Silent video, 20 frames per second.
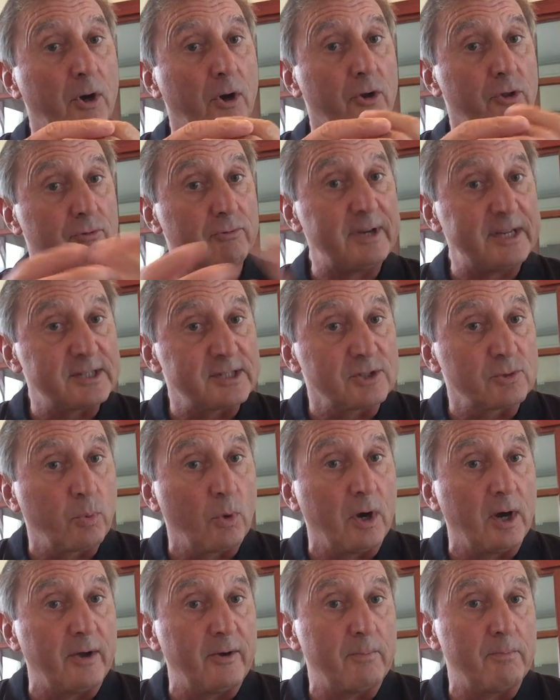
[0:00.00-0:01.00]
are the reasons
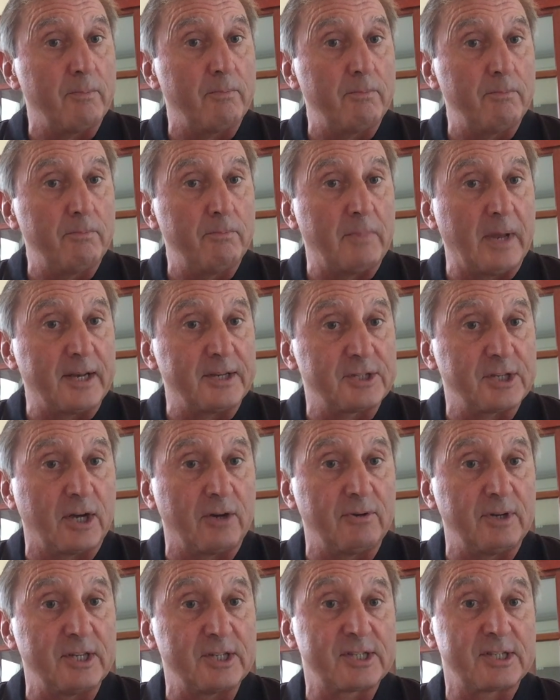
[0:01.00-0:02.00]
why
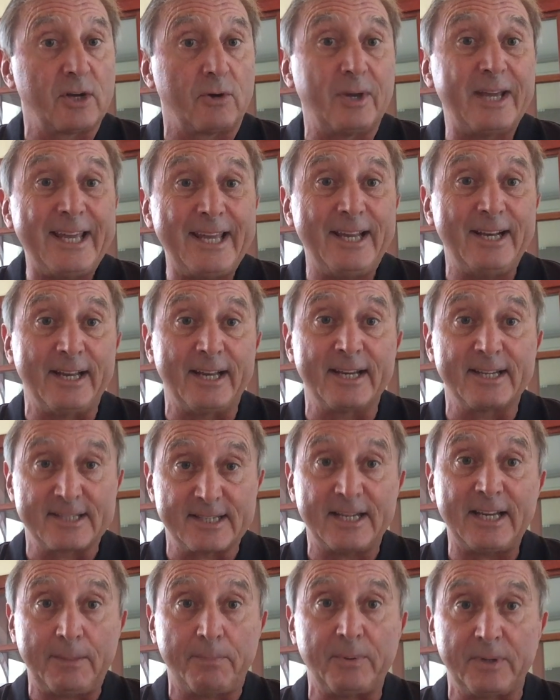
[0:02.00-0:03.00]
melatonin is so healing,
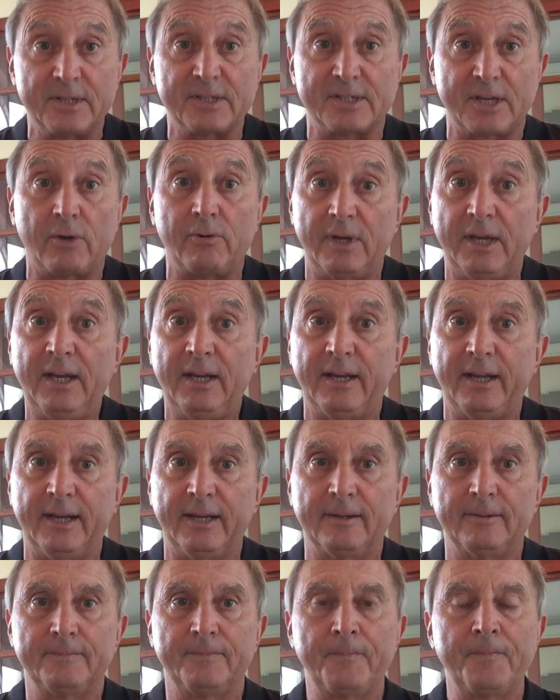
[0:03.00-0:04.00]
sleep is so
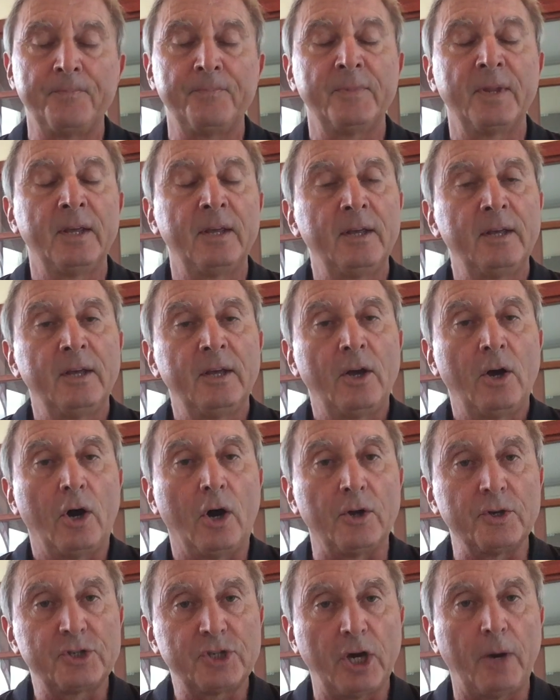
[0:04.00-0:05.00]
healing.
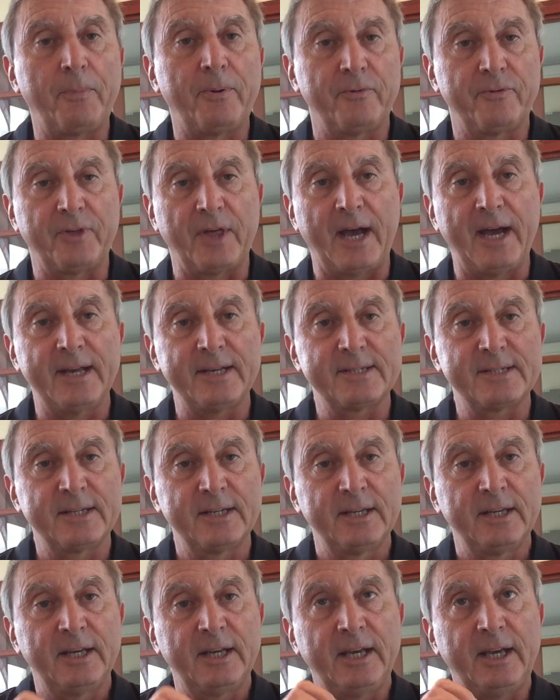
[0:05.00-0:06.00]
On top of that,
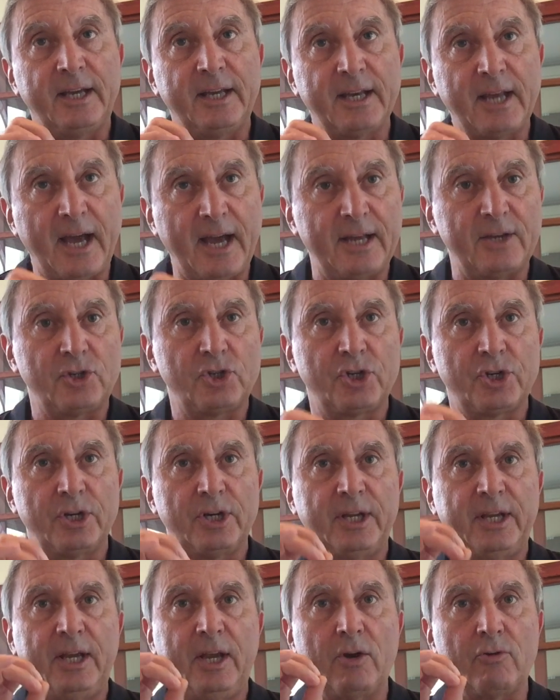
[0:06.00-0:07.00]
it
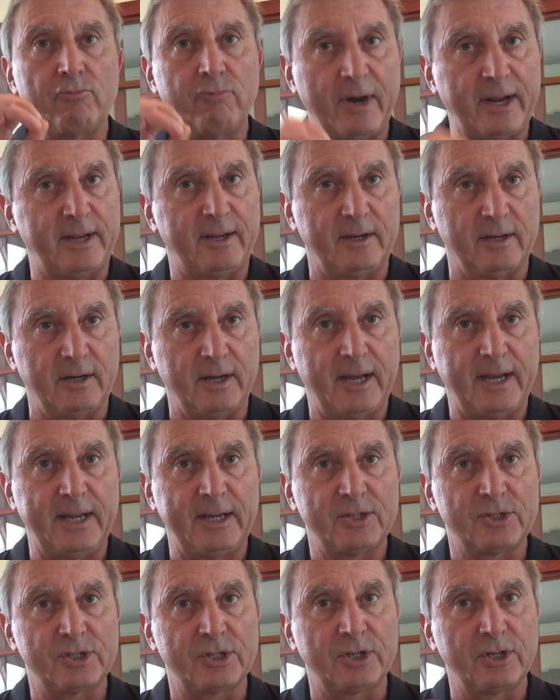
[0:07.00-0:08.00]
actually
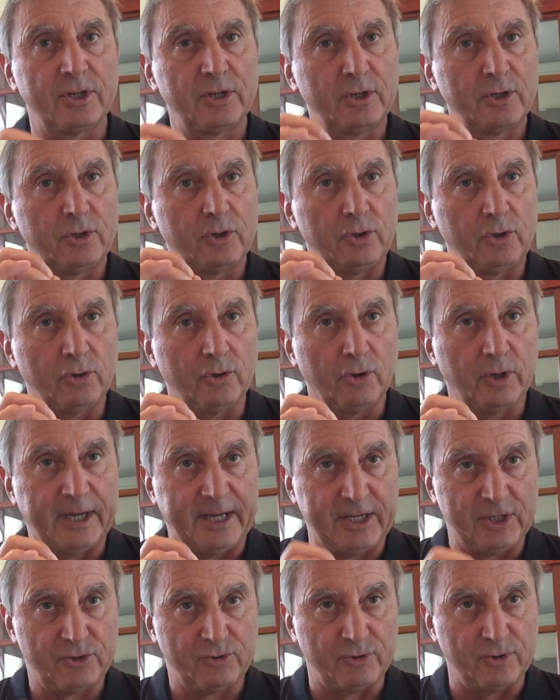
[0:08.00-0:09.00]
regulates your
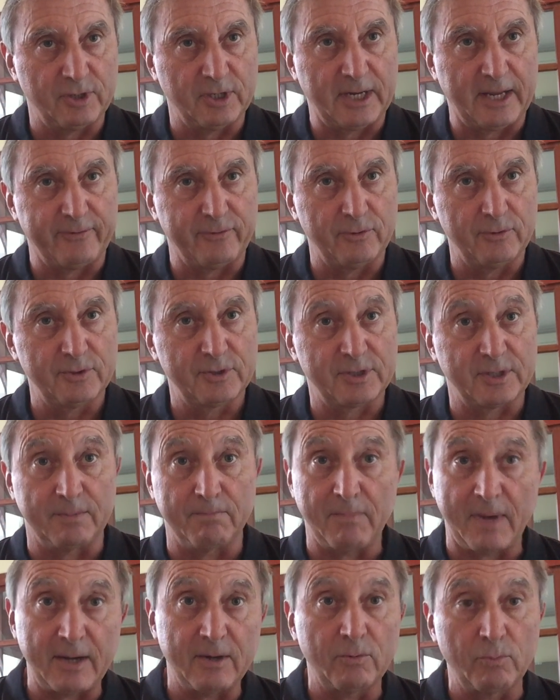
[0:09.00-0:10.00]
estrogen levels
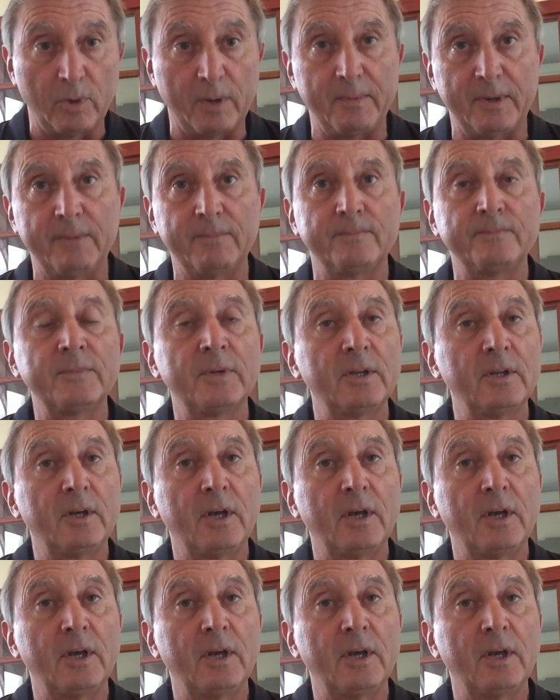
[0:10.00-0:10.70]
in men and women